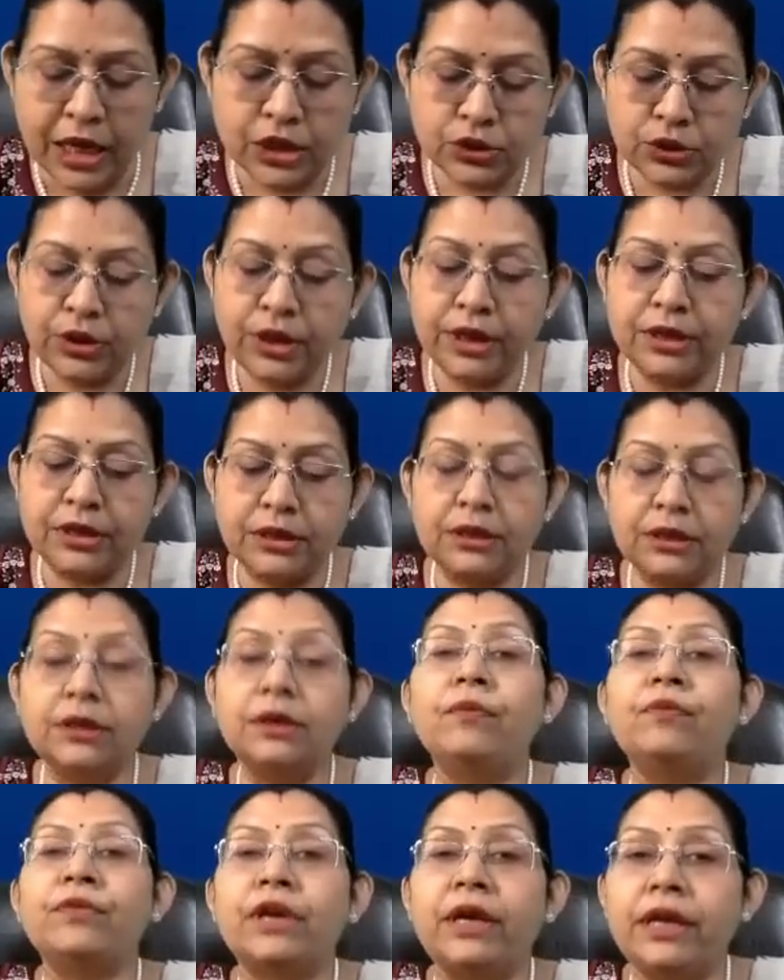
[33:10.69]
So here the
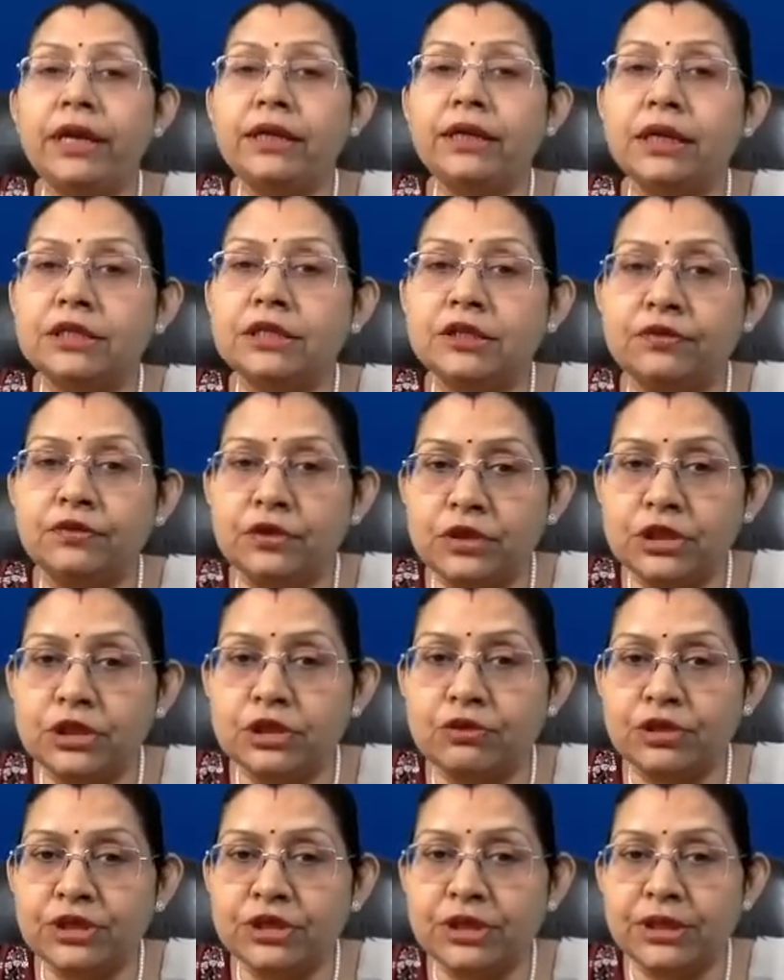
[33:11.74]
correct answer for this
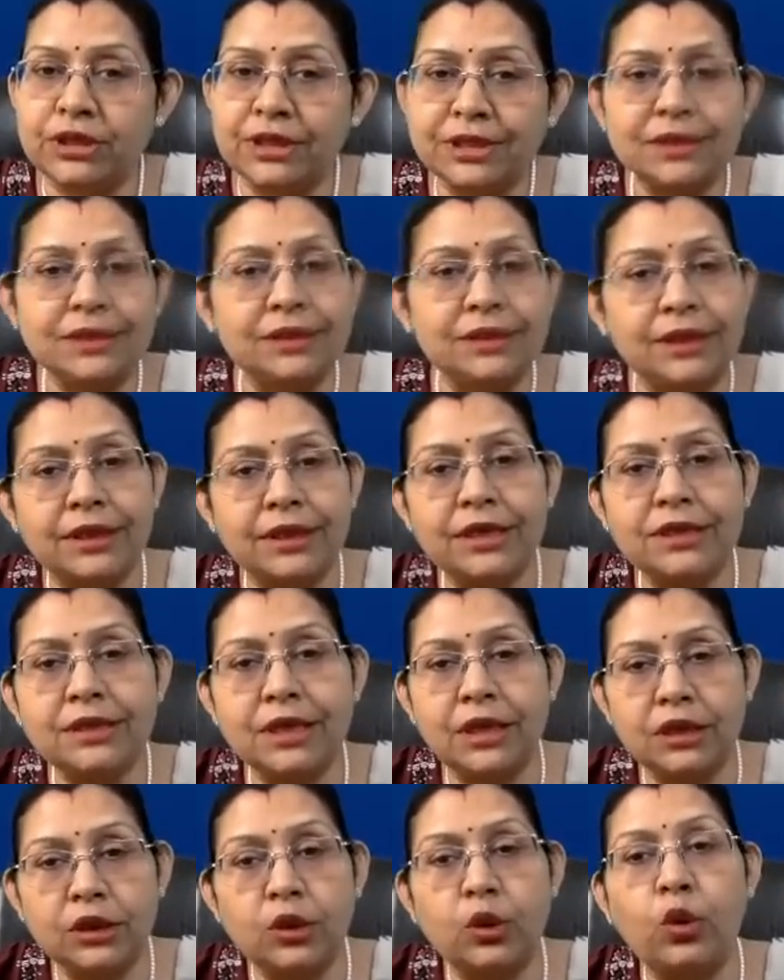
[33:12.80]
question is that these
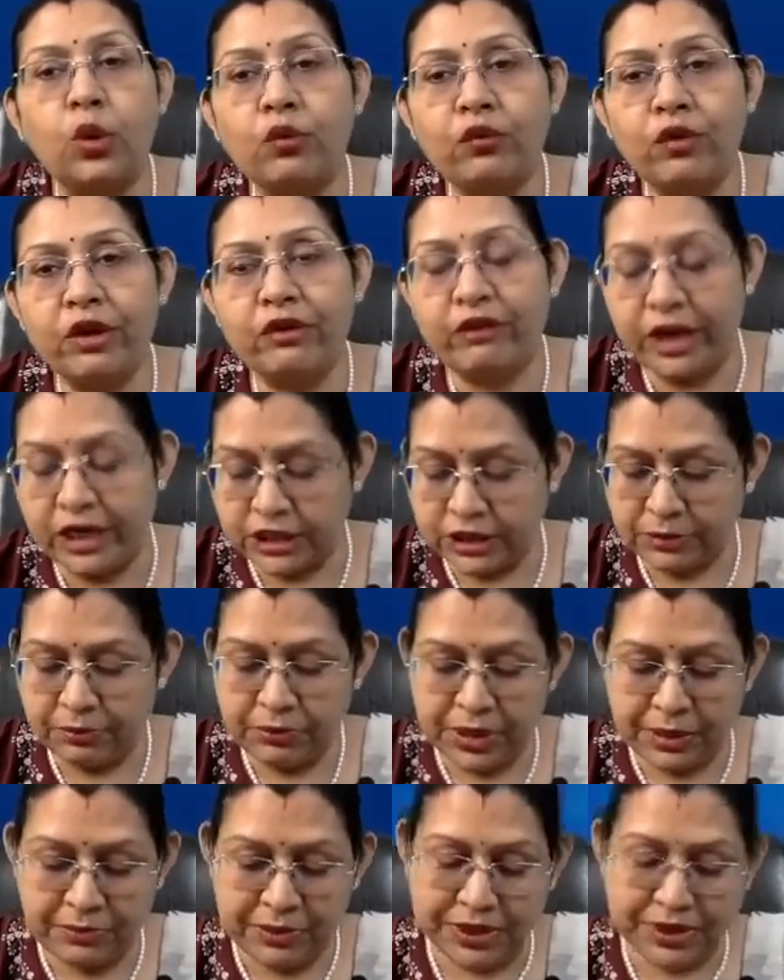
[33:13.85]
are the overweight
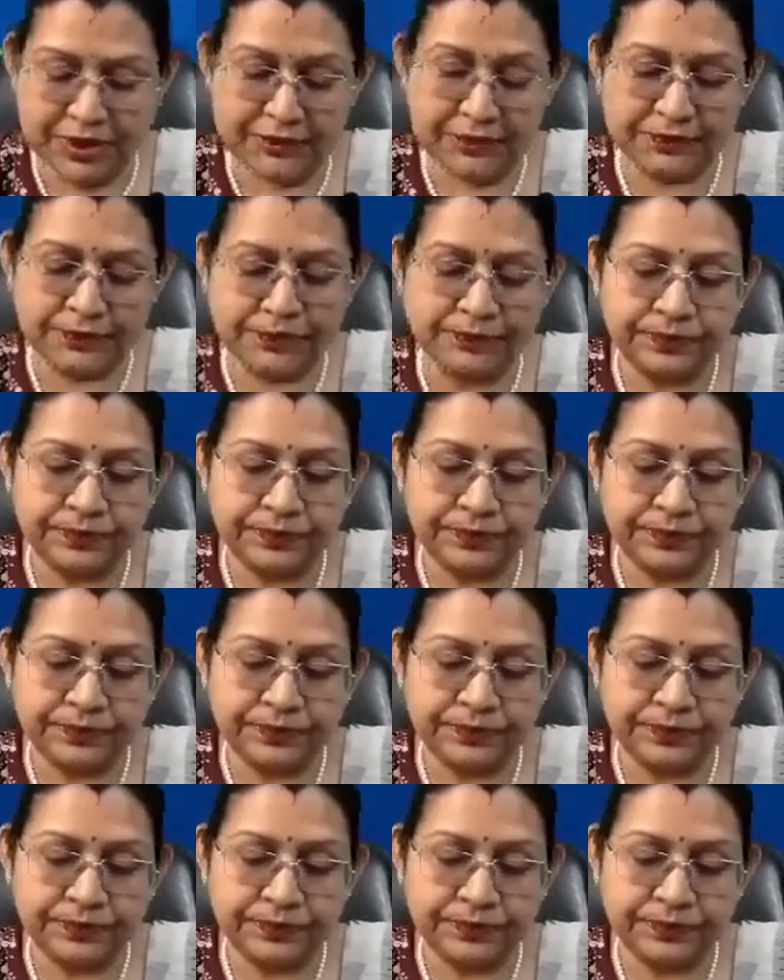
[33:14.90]
babies.